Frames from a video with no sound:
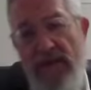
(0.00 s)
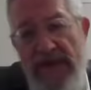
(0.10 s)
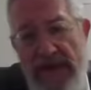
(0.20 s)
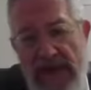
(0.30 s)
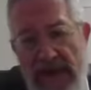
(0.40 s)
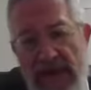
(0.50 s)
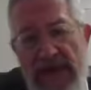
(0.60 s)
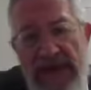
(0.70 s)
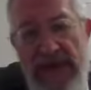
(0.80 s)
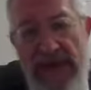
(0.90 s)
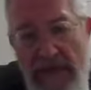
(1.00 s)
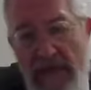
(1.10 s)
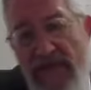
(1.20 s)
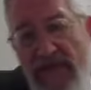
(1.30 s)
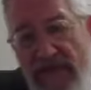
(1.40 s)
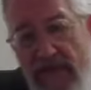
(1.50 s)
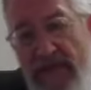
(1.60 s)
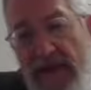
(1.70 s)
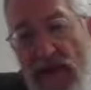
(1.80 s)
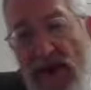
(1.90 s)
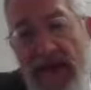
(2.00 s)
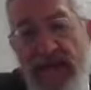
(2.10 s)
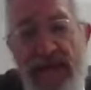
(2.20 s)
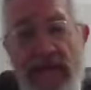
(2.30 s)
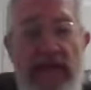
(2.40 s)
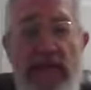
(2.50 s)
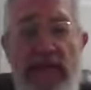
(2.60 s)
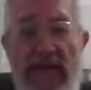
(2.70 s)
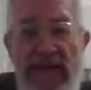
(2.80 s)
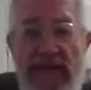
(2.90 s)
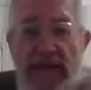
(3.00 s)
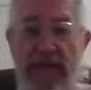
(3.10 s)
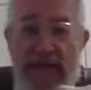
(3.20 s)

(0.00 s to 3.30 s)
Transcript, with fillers: will be sitting separate from their wives. That's the possible.